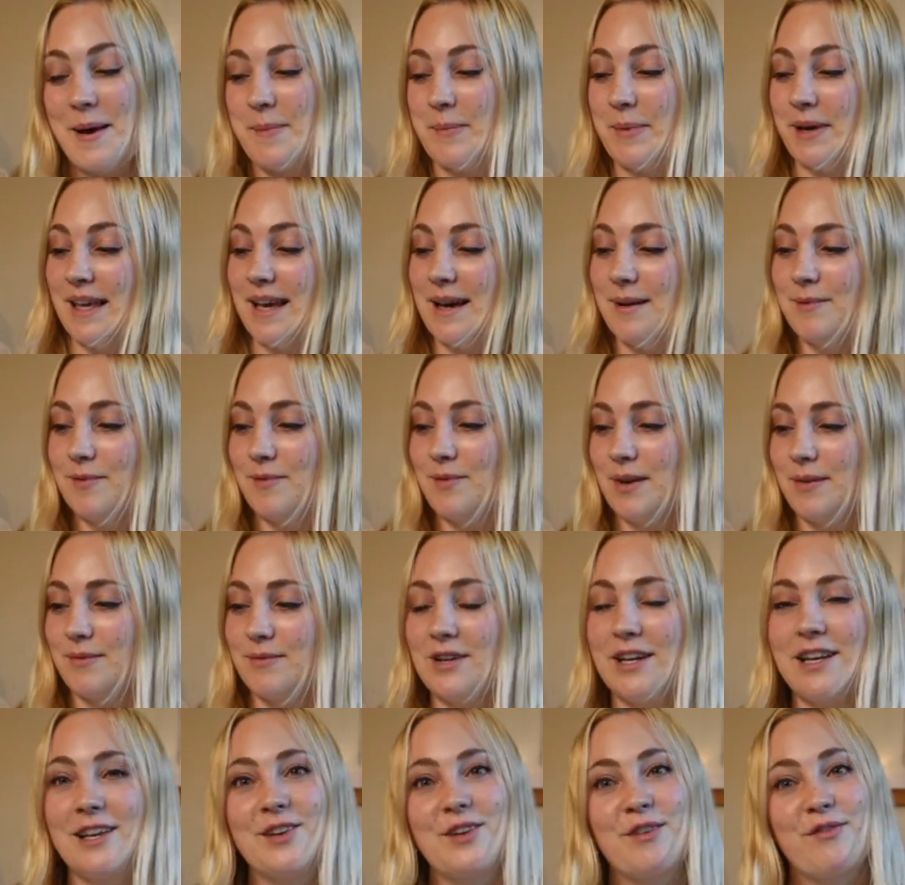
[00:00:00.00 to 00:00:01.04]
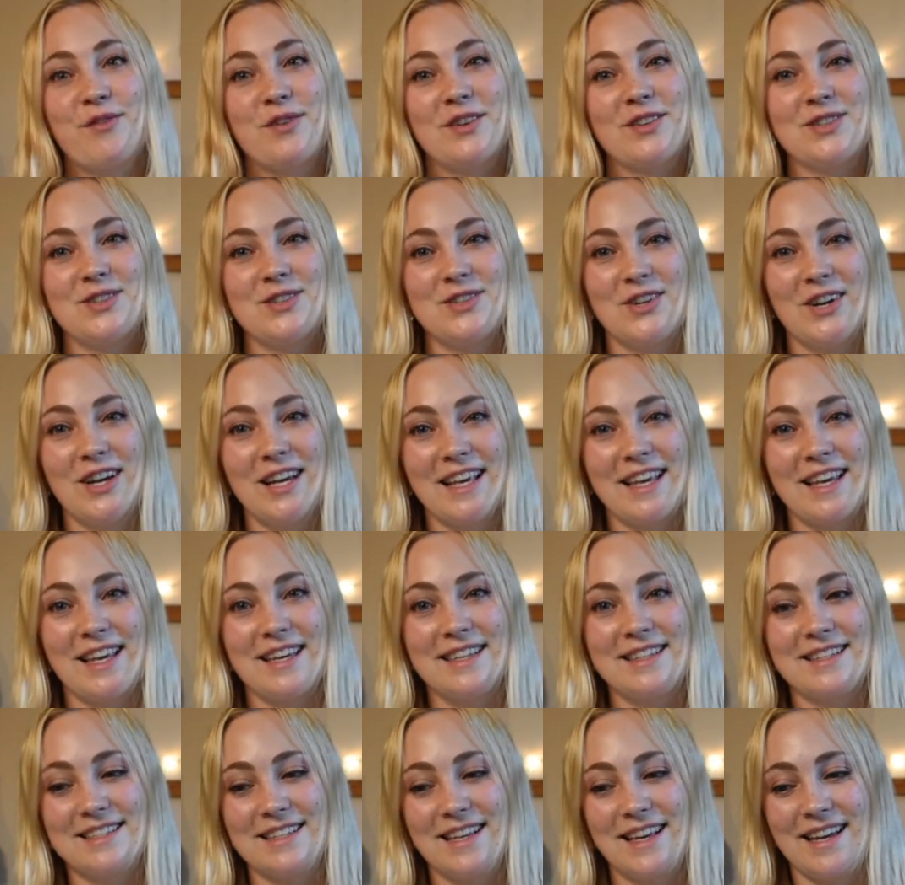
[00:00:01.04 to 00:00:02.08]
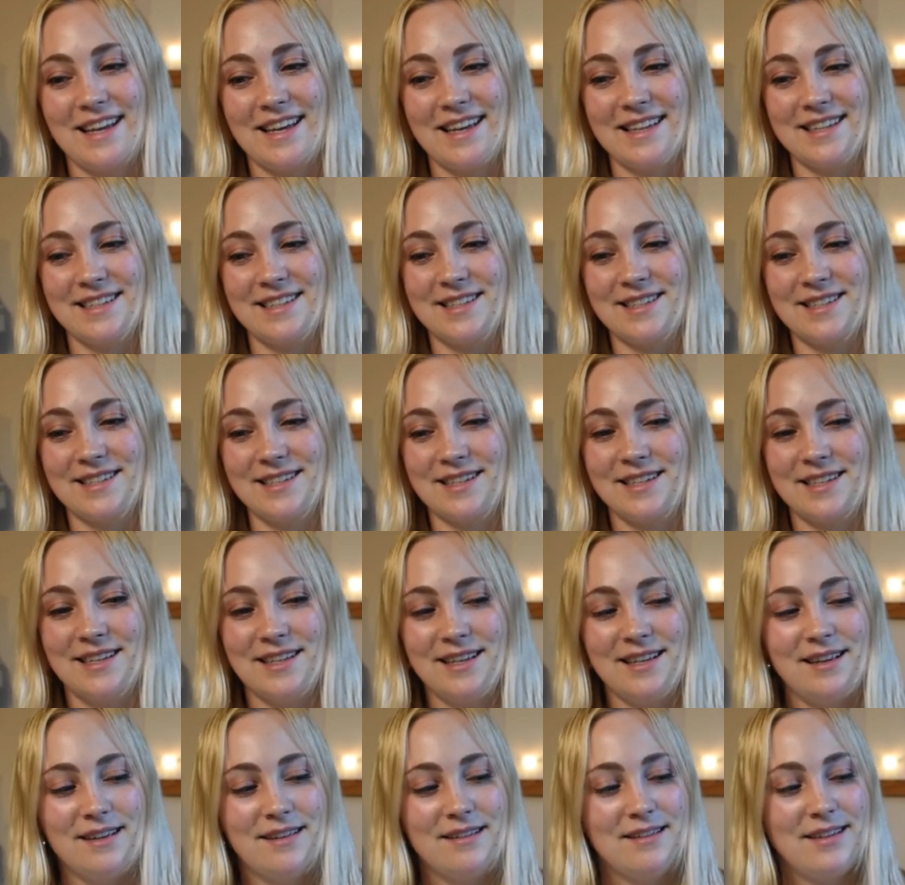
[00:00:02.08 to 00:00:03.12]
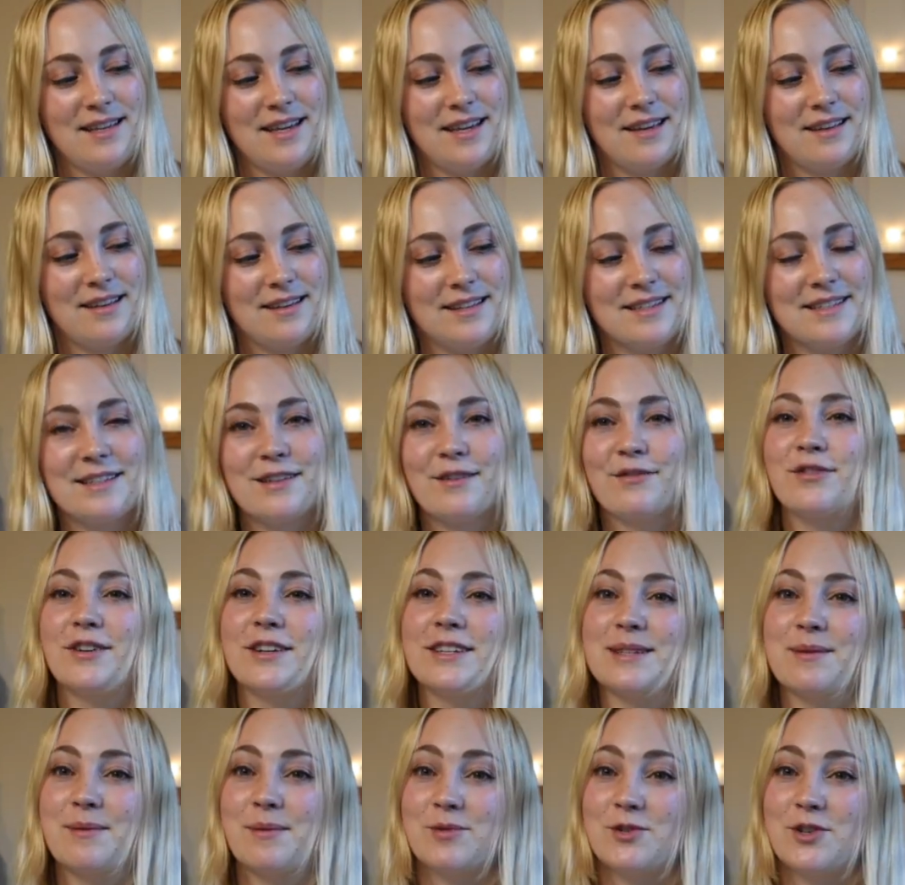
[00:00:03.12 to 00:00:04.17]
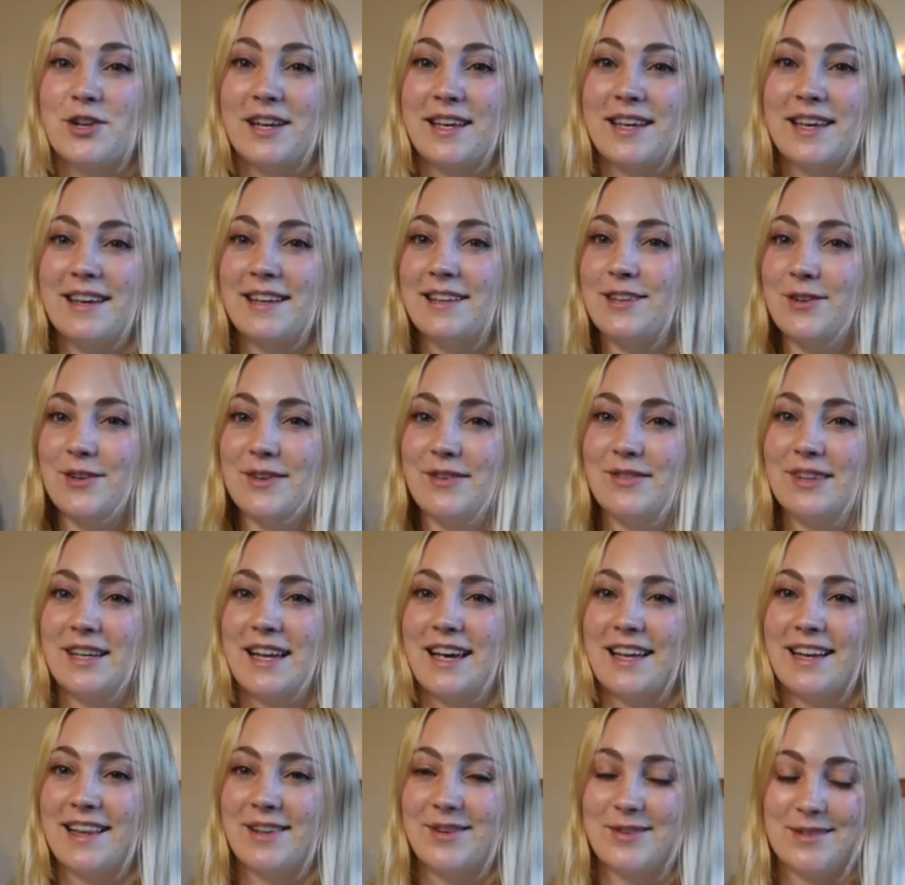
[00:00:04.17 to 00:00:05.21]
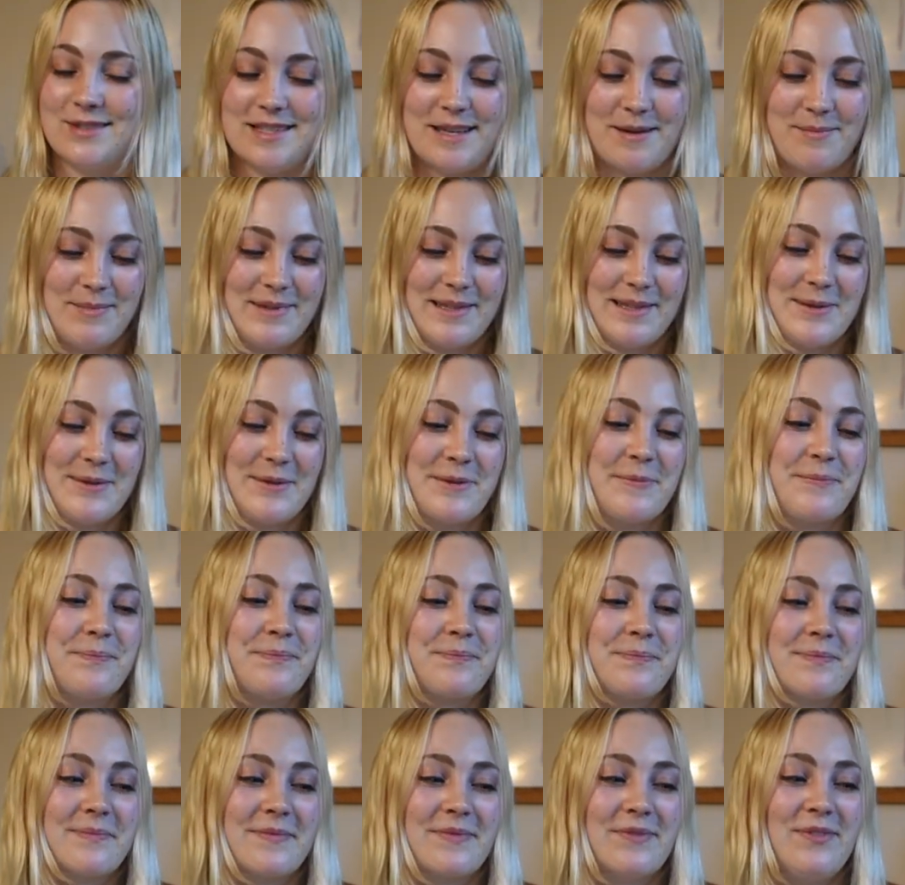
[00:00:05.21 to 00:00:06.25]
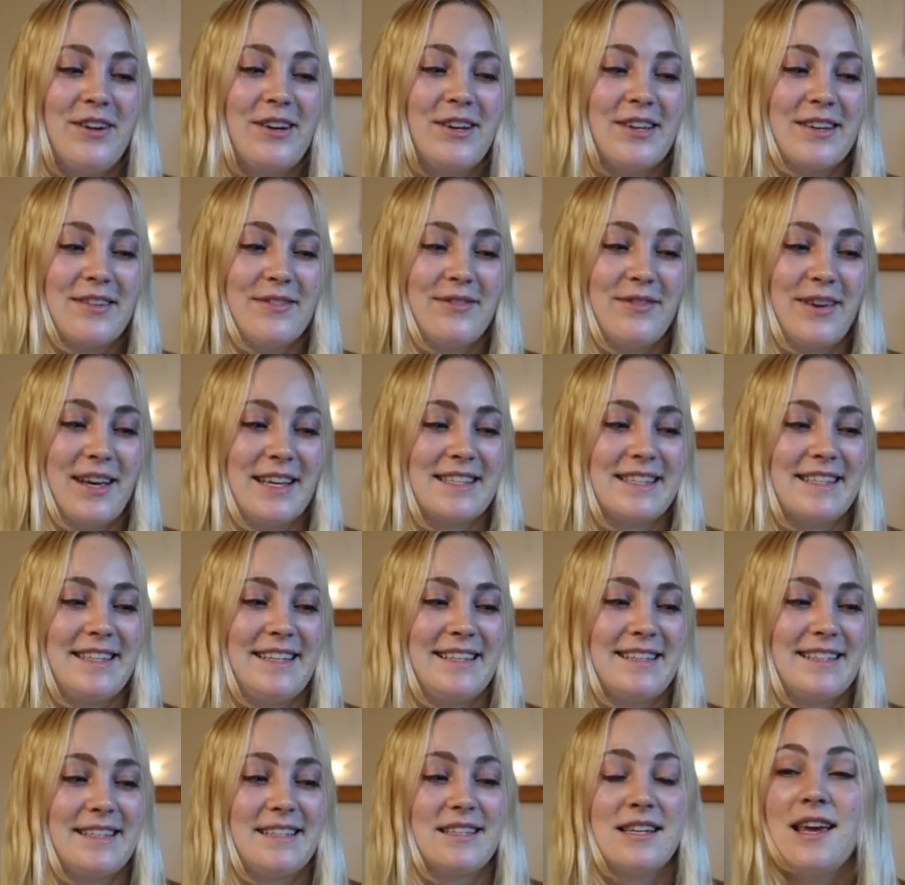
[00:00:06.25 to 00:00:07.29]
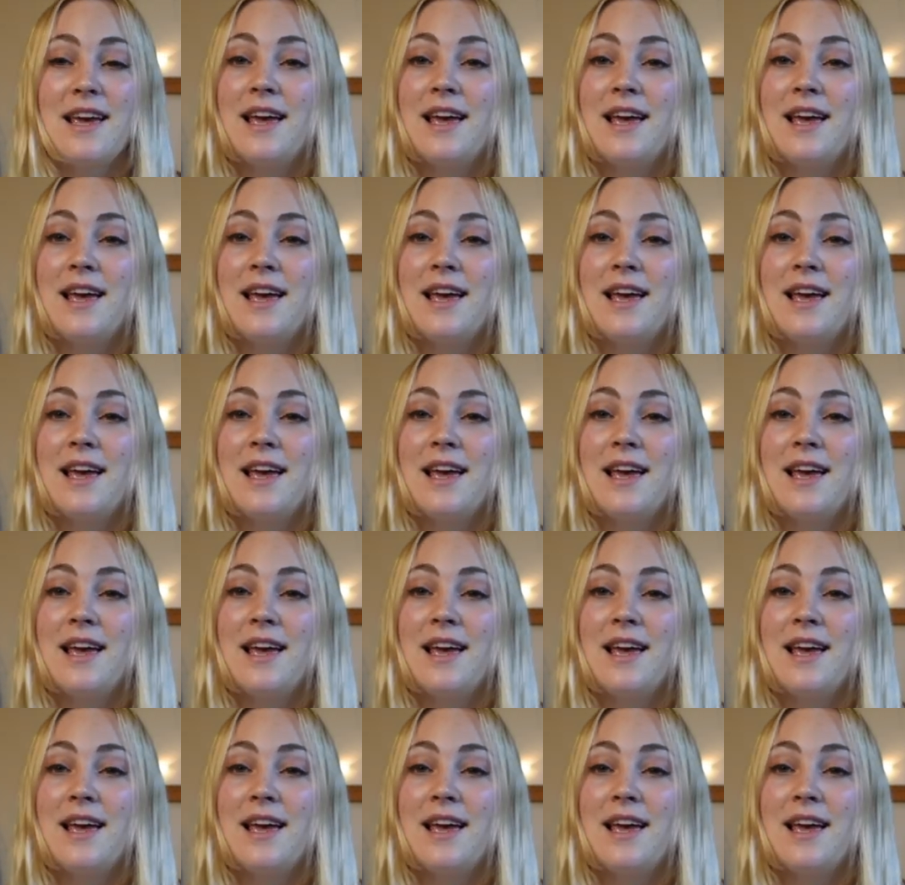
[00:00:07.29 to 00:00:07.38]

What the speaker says: But yeah, I'm really looking forward to trying it, and yeah, this is the first time I'm trying it. It not even had a little sip, so I'm very fascinated.